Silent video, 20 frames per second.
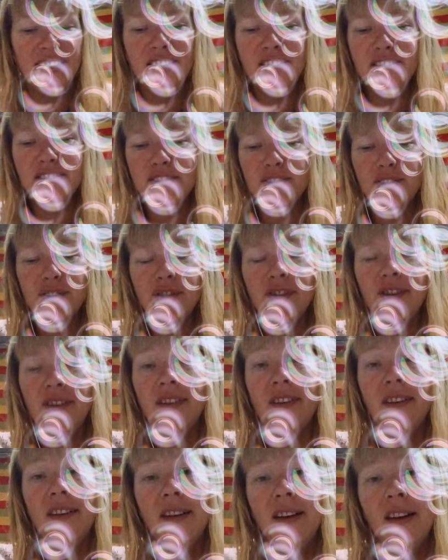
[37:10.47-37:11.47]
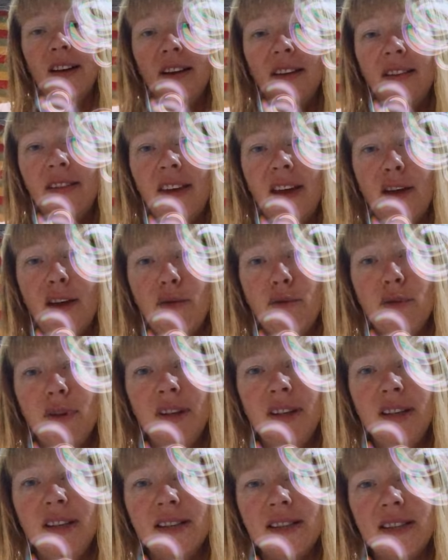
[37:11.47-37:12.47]
do you do? They're
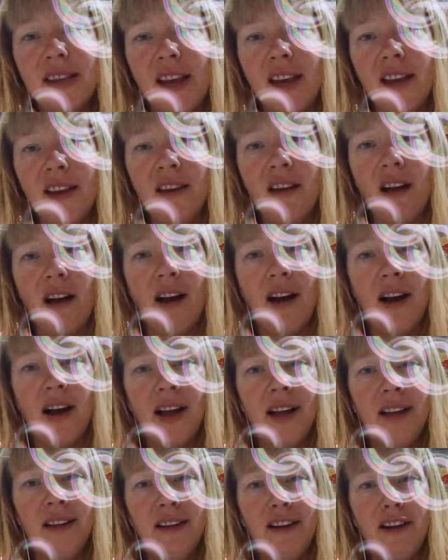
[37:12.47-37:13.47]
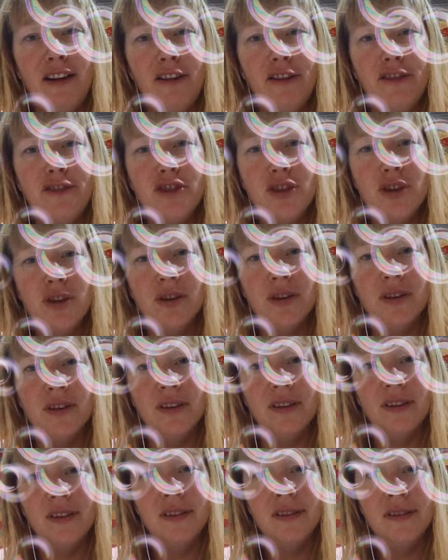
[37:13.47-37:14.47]
really saying, I love
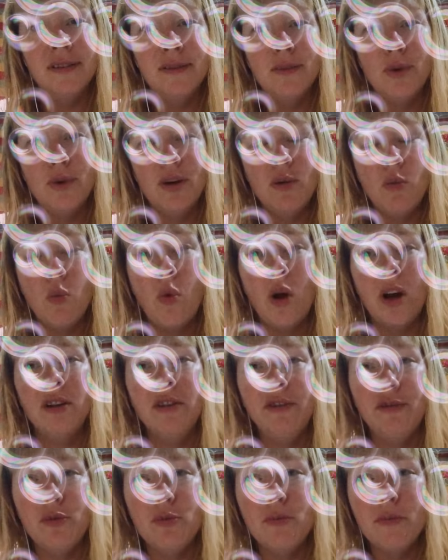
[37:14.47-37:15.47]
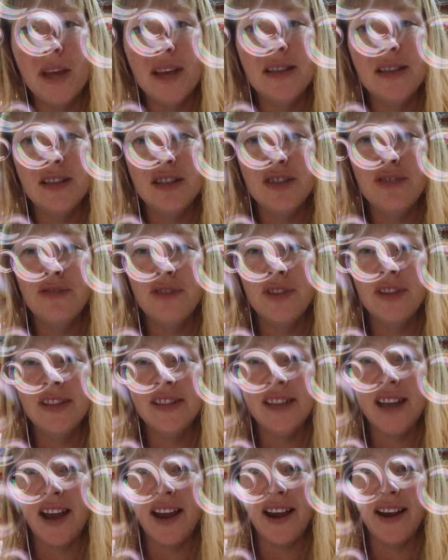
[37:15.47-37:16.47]
you. What a wonderful message for the
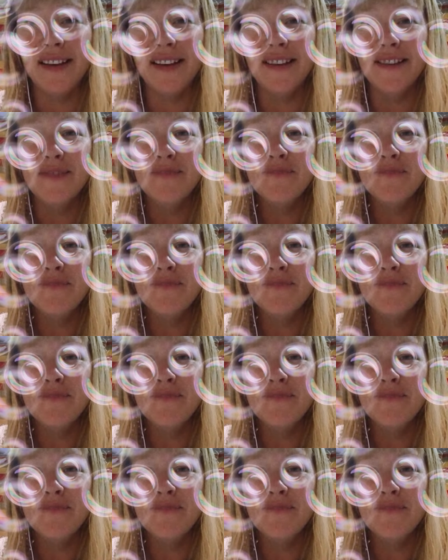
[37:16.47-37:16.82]
day.